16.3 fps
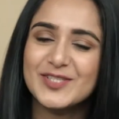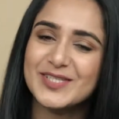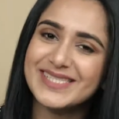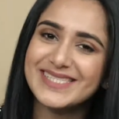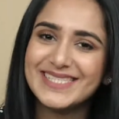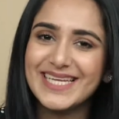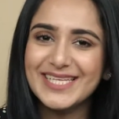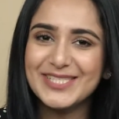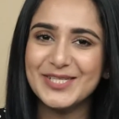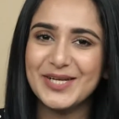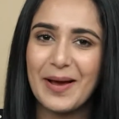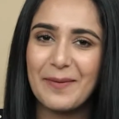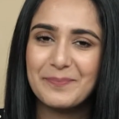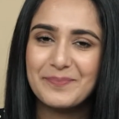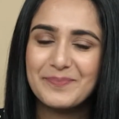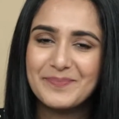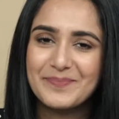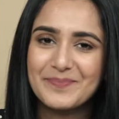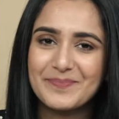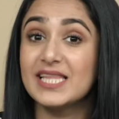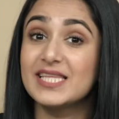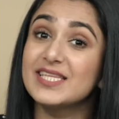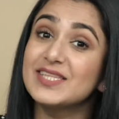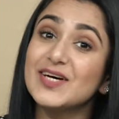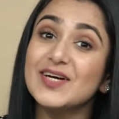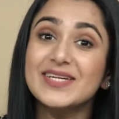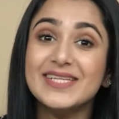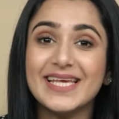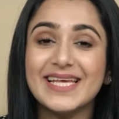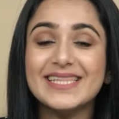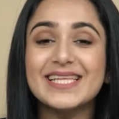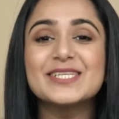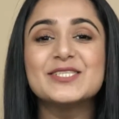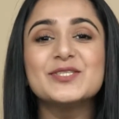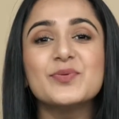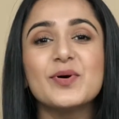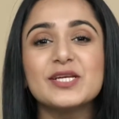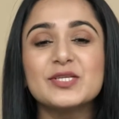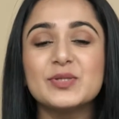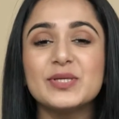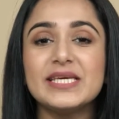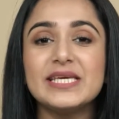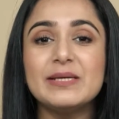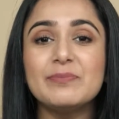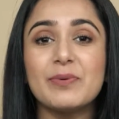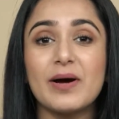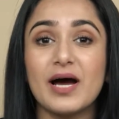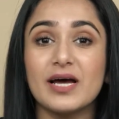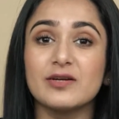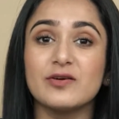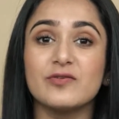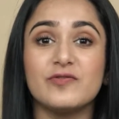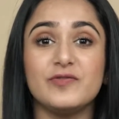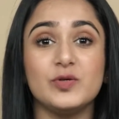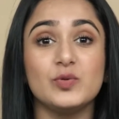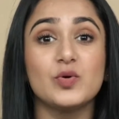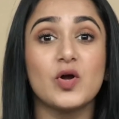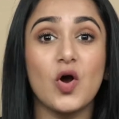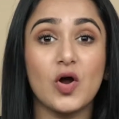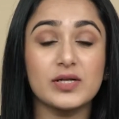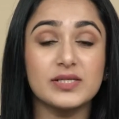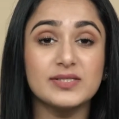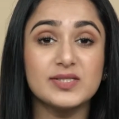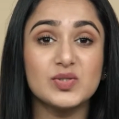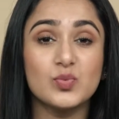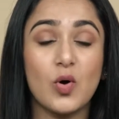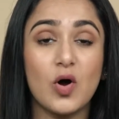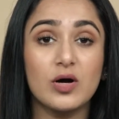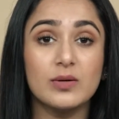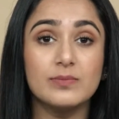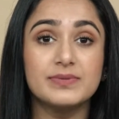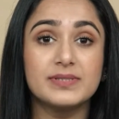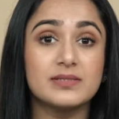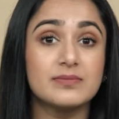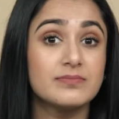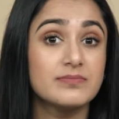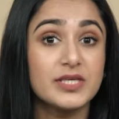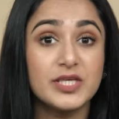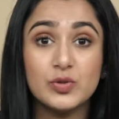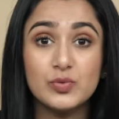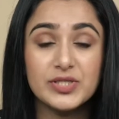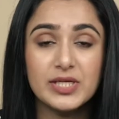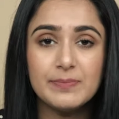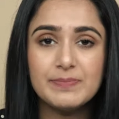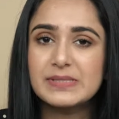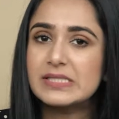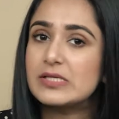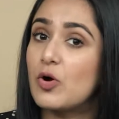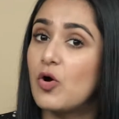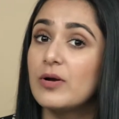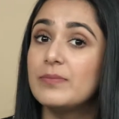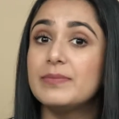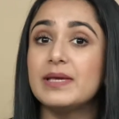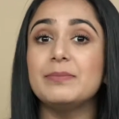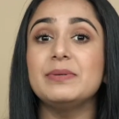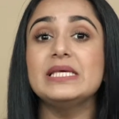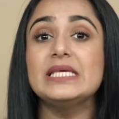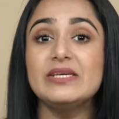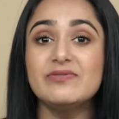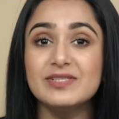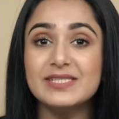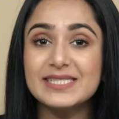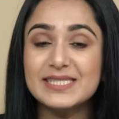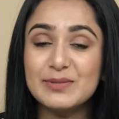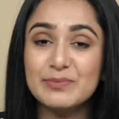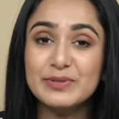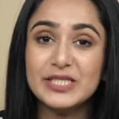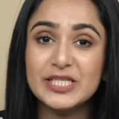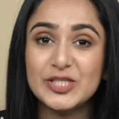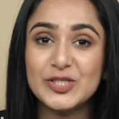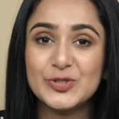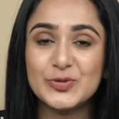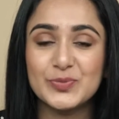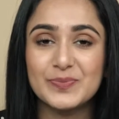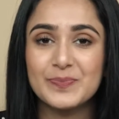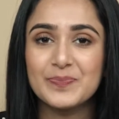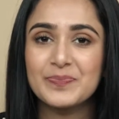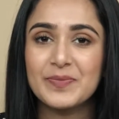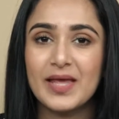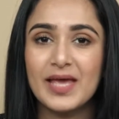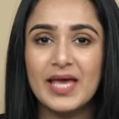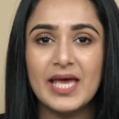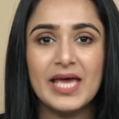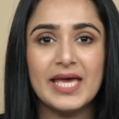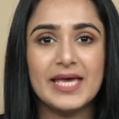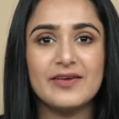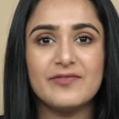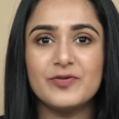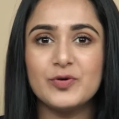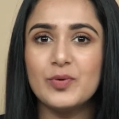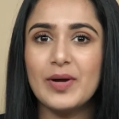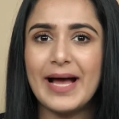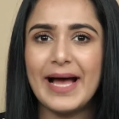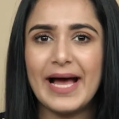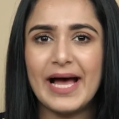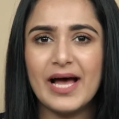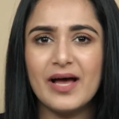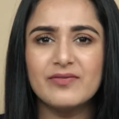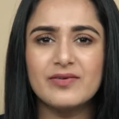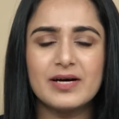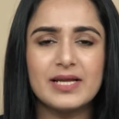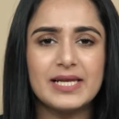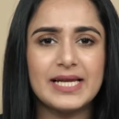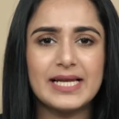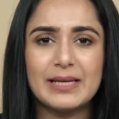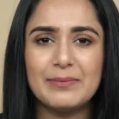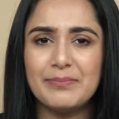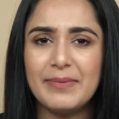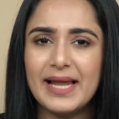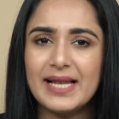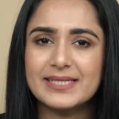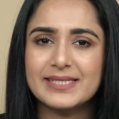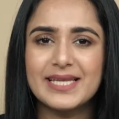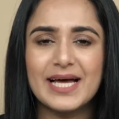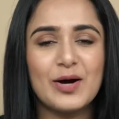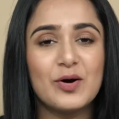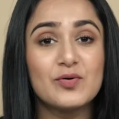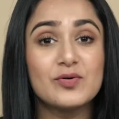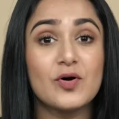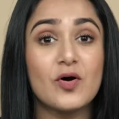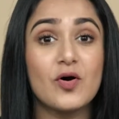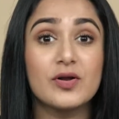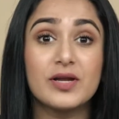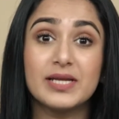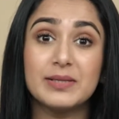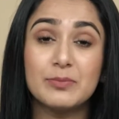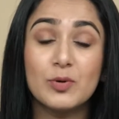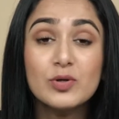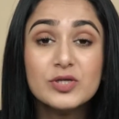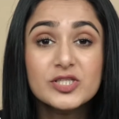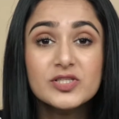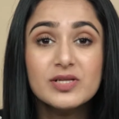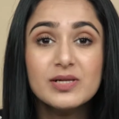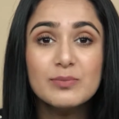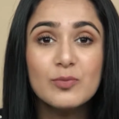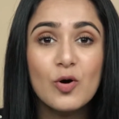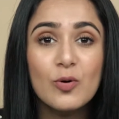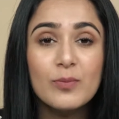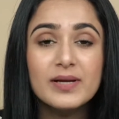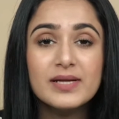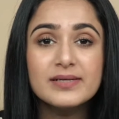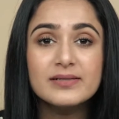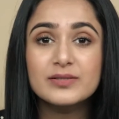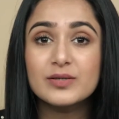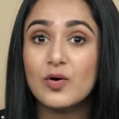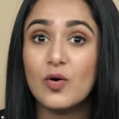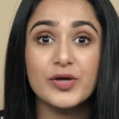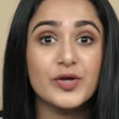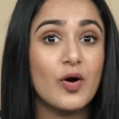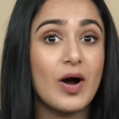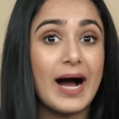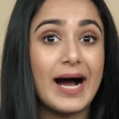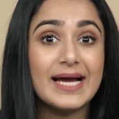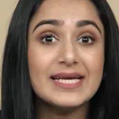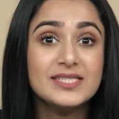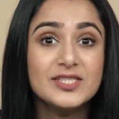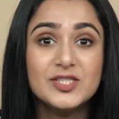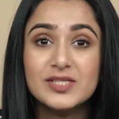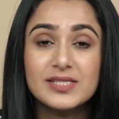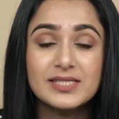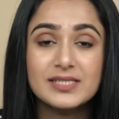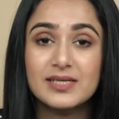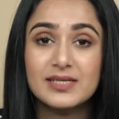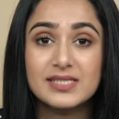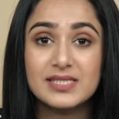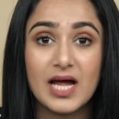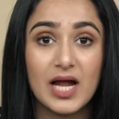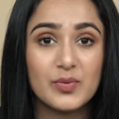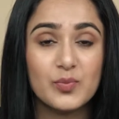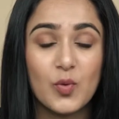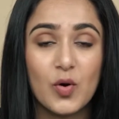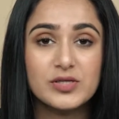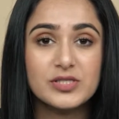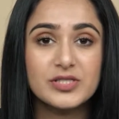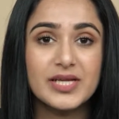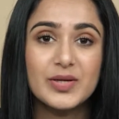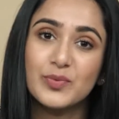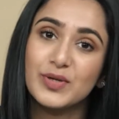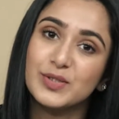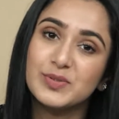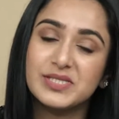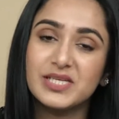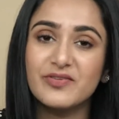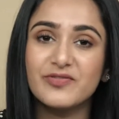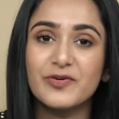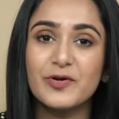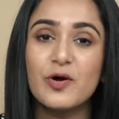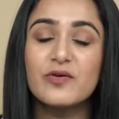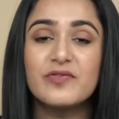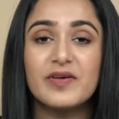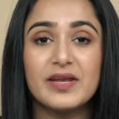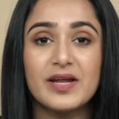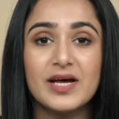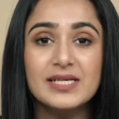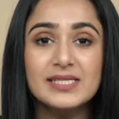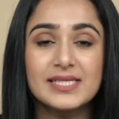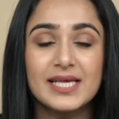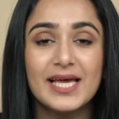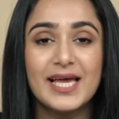just touch it up. The third thing that you want to keep are a few cotton swabs, Q-tips, or maybe even some tissue. If you have a little meltdown or an emotional moment, or your eyes just start watering when you sit for your feras,